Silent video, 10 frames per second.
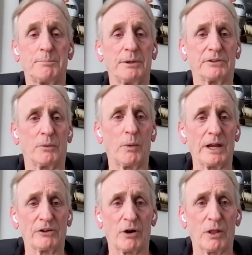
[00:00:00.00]
put the
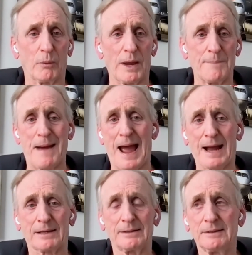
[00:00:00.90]
wings all the way
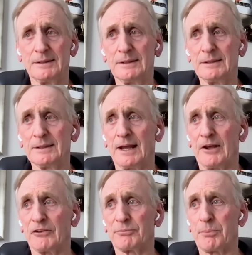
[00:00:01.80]
back
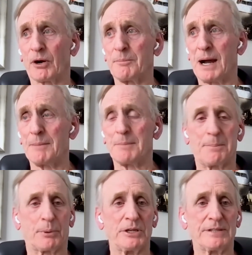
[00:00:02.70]
as part of
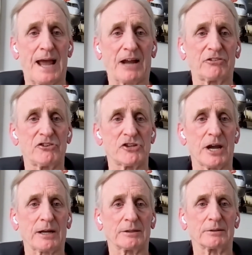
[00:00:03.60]
my pre-taxi
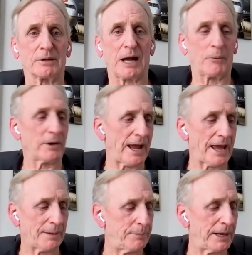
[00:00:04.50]
check, I would have
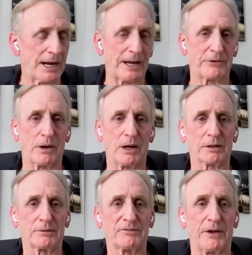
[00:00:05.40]
had a big
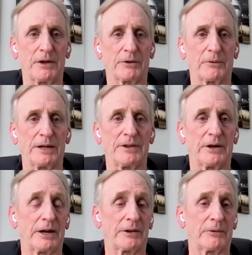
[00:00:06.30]
hydraulic failure right
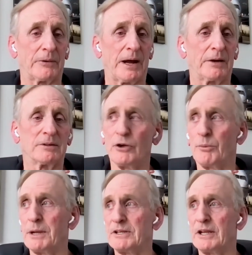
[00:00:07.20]
there on the ground. No
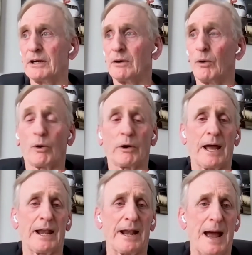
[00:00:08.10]
big deal. Or
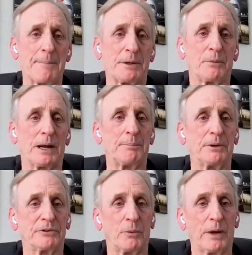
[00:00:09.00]
had it happened when I put
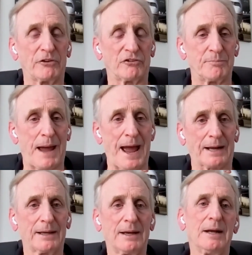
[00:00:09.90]
the wings
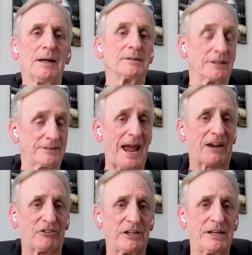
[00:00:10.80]
back to
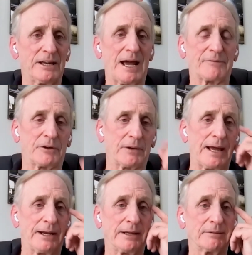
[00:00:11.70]
taxi in after
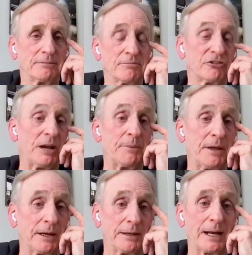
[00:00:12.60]
landing, same
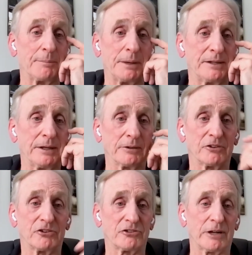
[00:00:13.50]
thing, not a big deal.
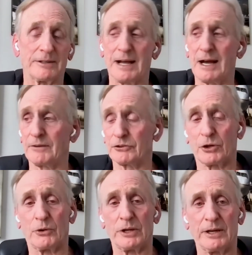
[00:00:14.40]
Just shut down, they'll
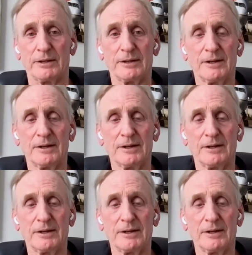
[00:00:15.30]
tow you in.